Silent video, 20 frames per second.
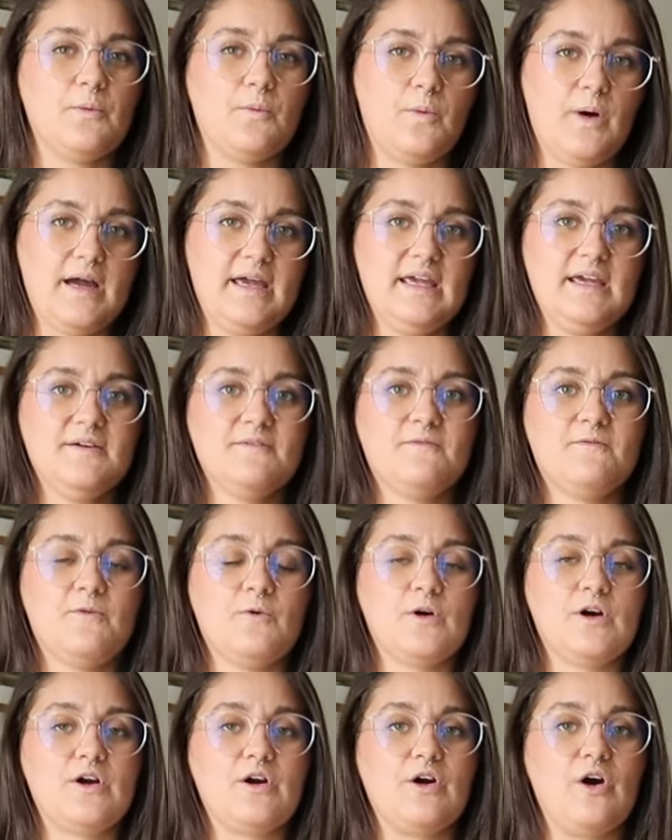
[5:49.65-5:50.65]
white
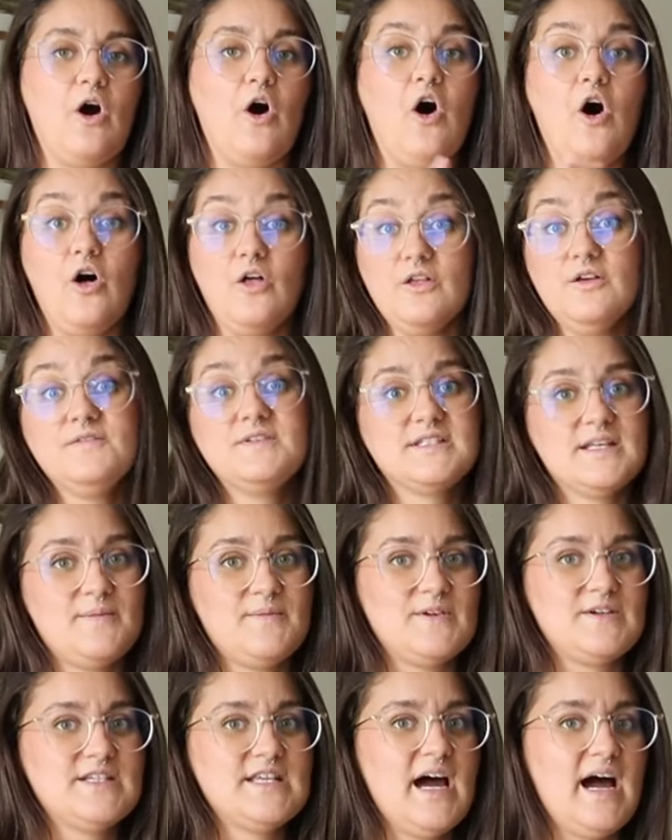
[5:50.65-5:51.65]
for all of
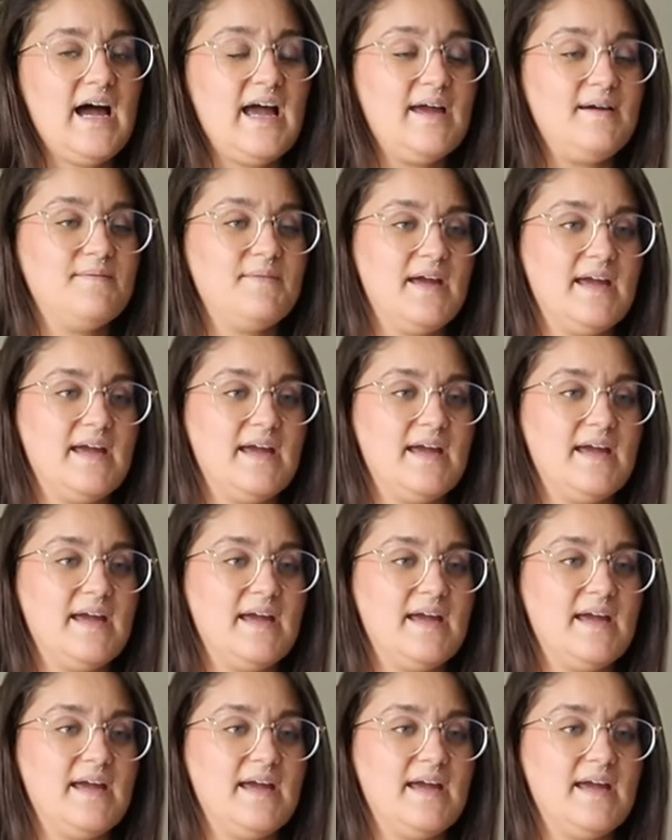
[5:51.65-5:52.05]
summertime,